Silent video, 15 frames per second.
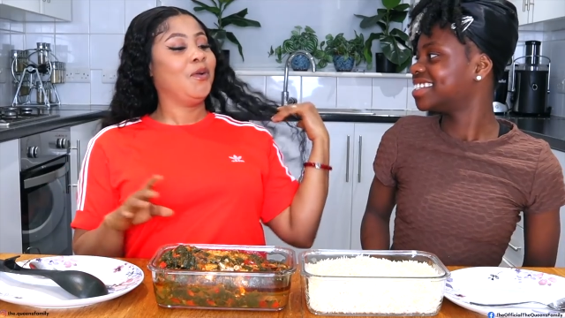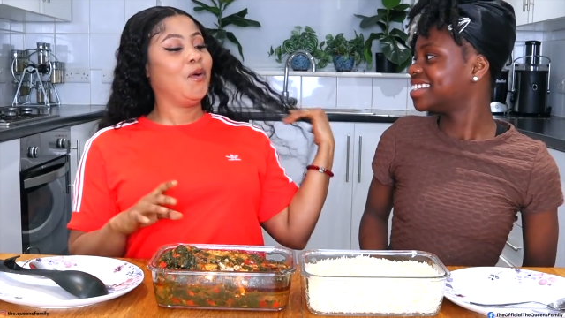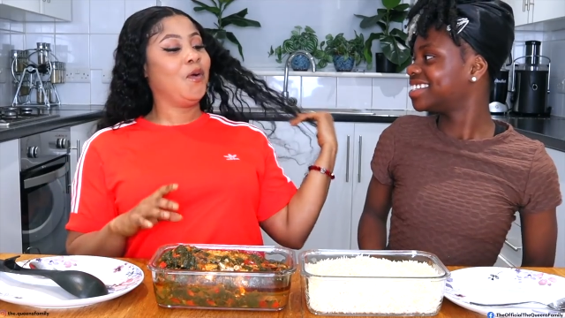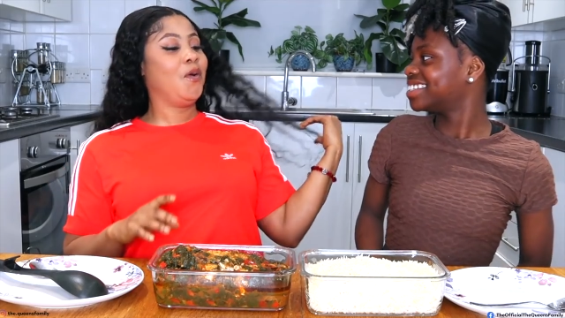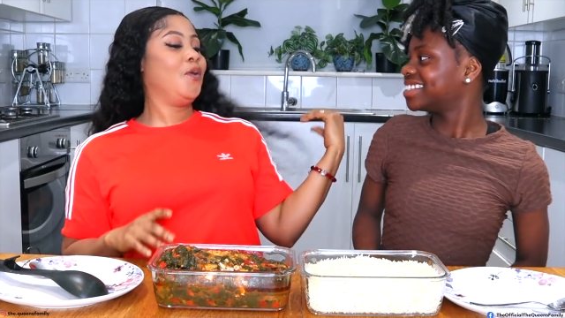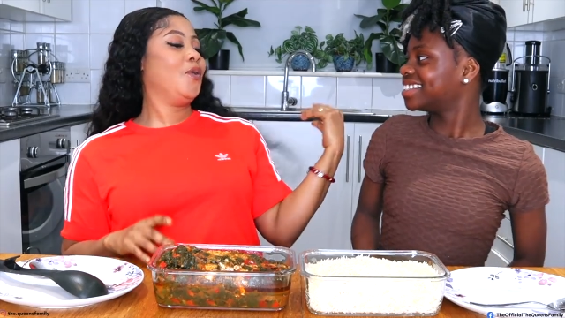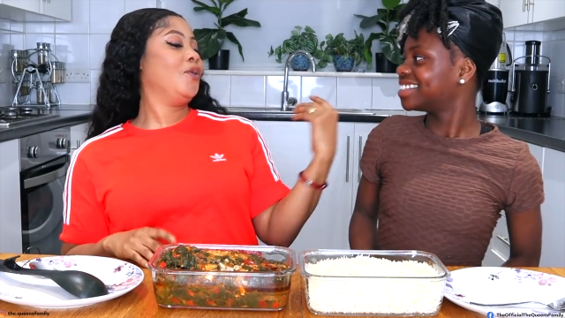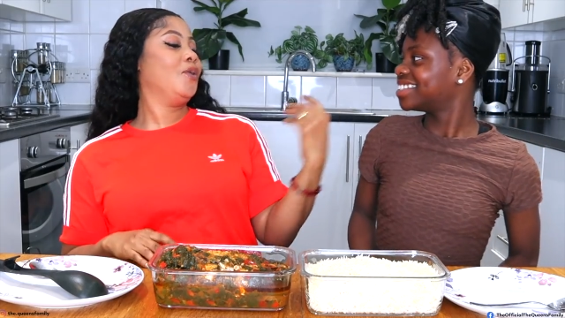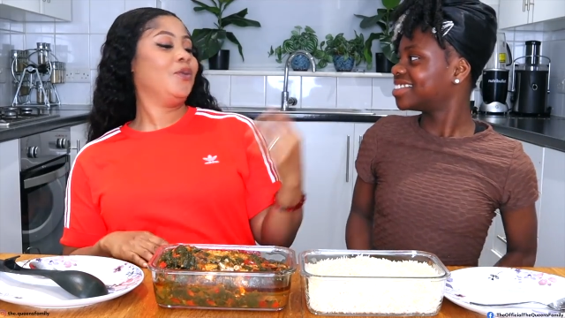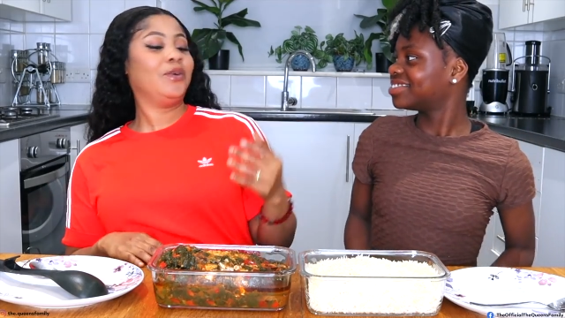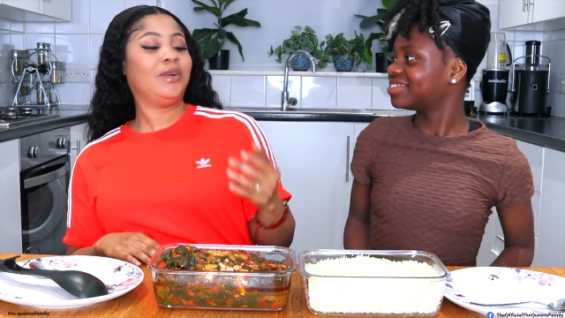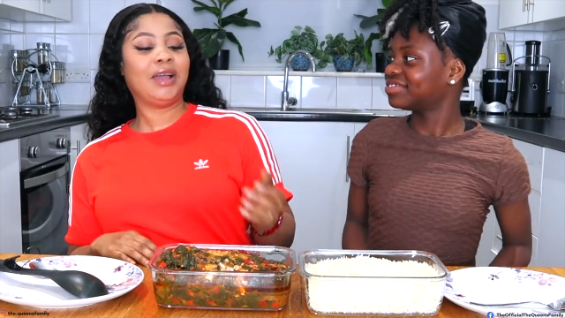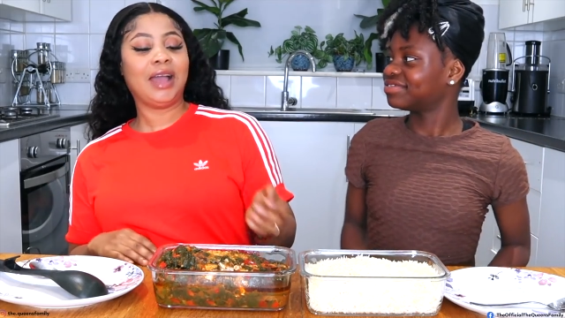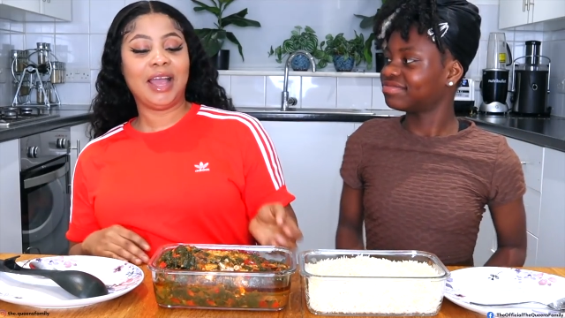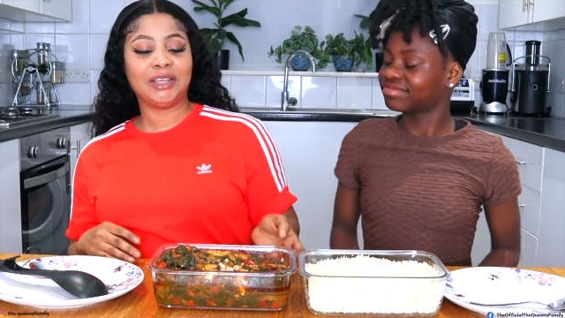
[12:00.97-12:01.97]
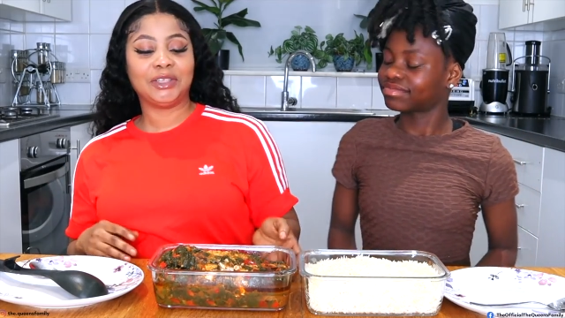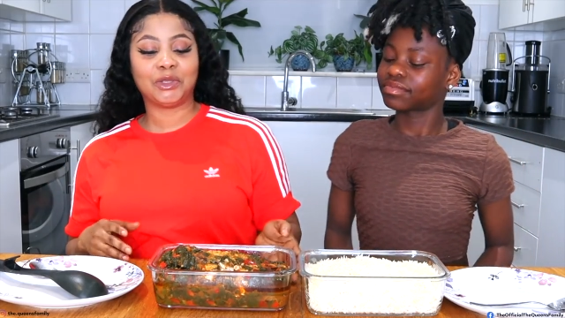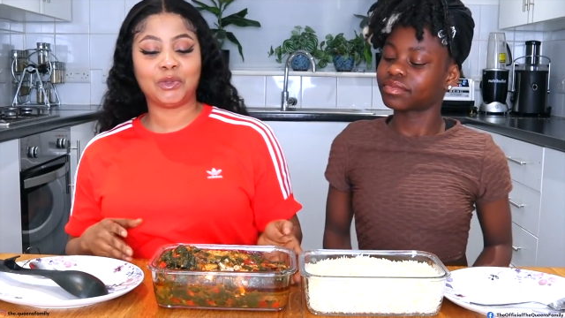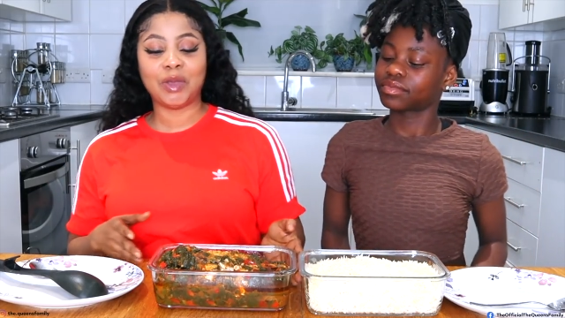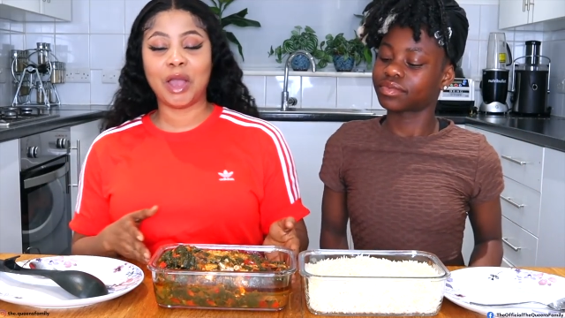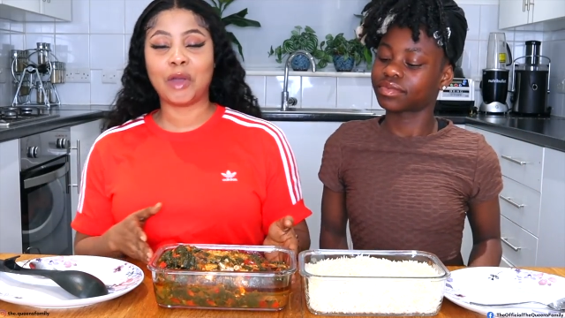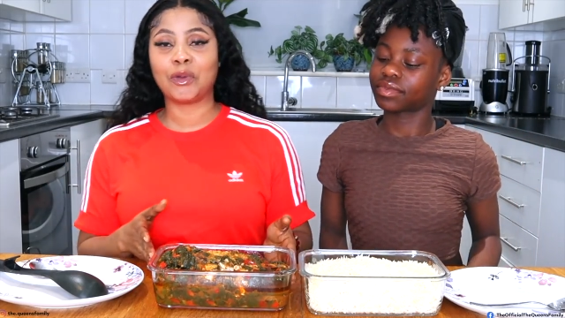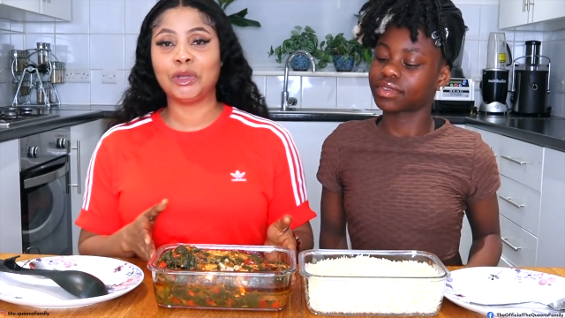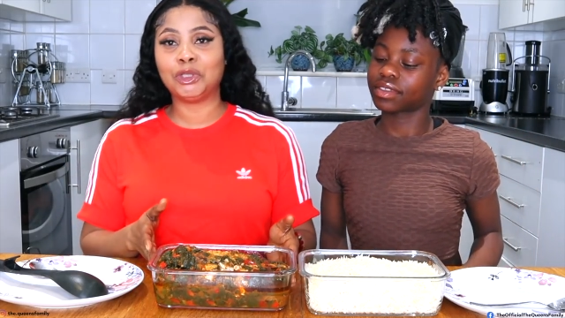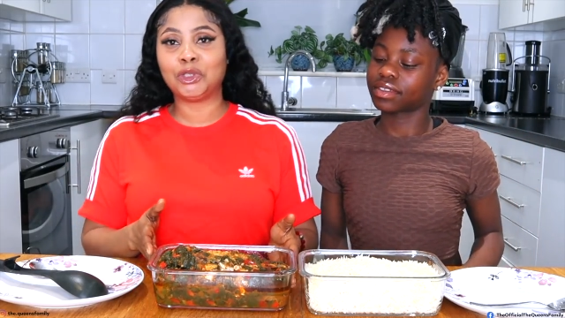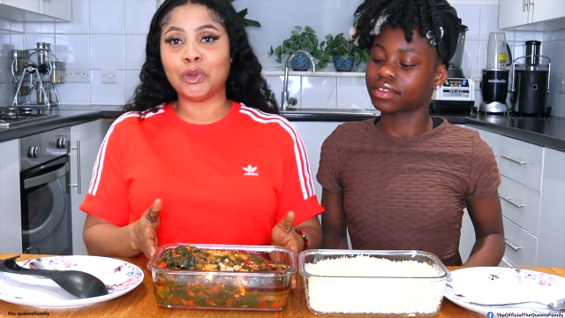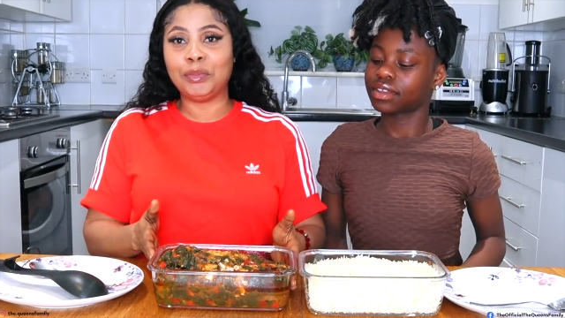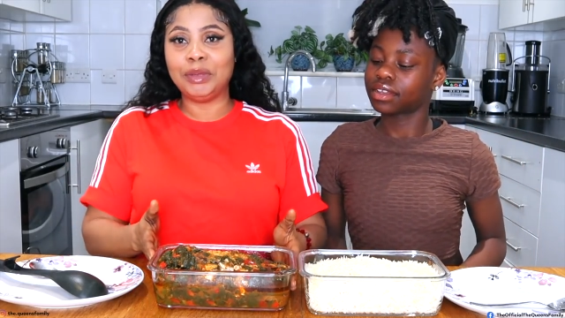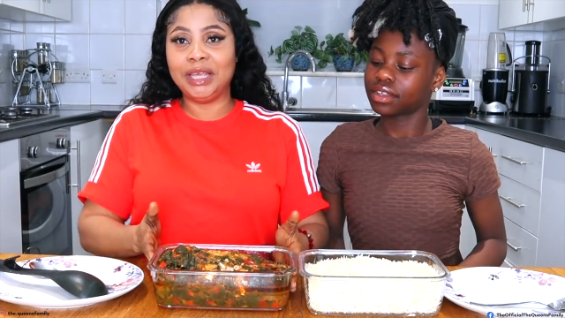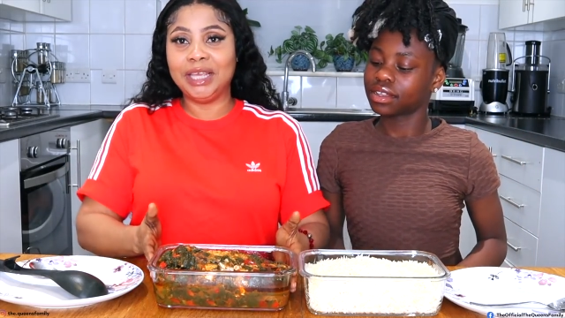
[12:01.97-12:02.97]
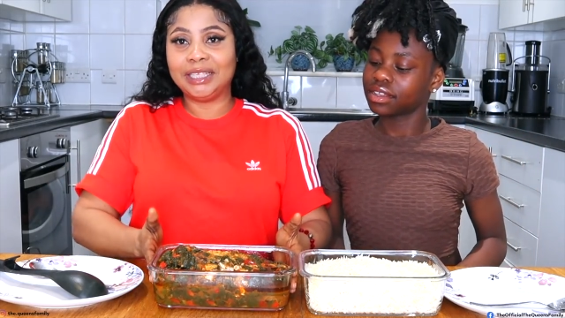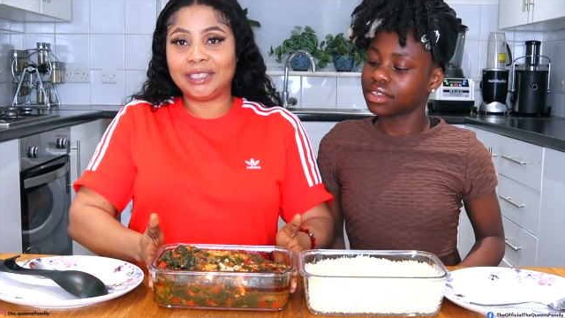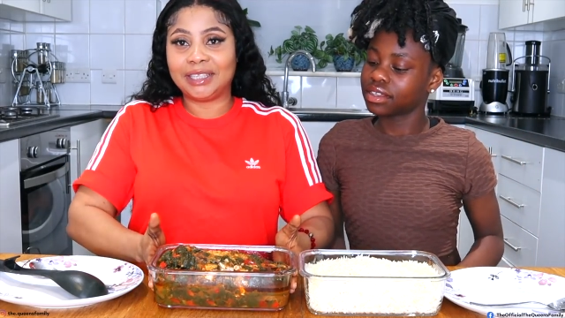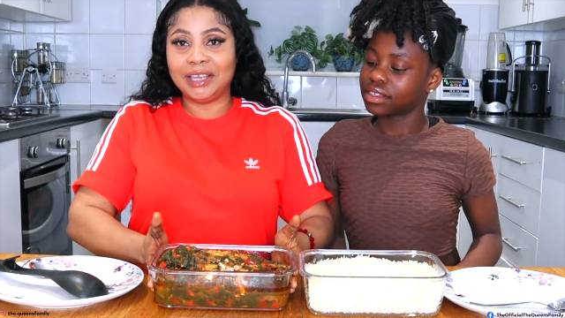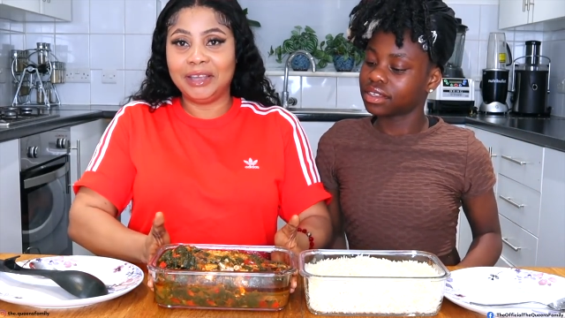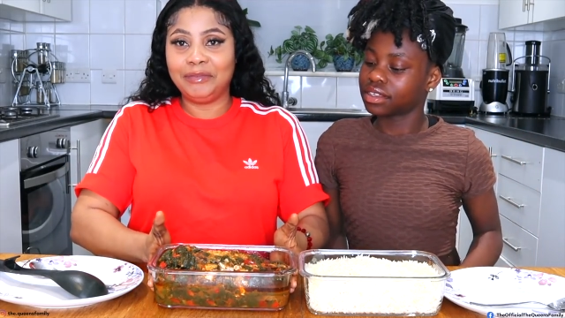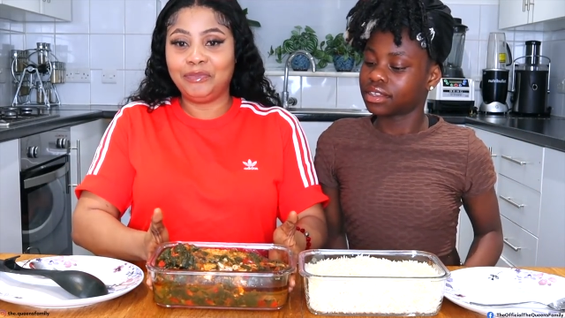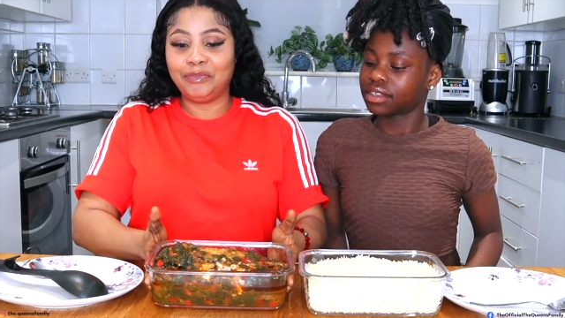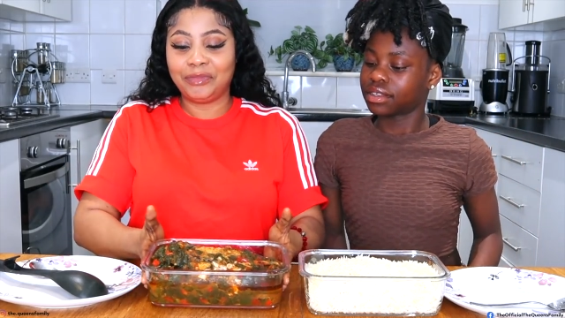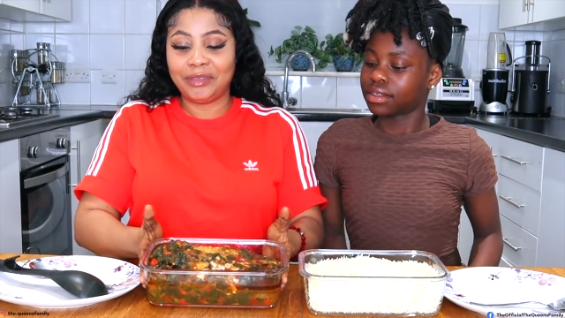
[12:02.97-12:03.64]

Speaker 1: Oh, guys, we are going to be eating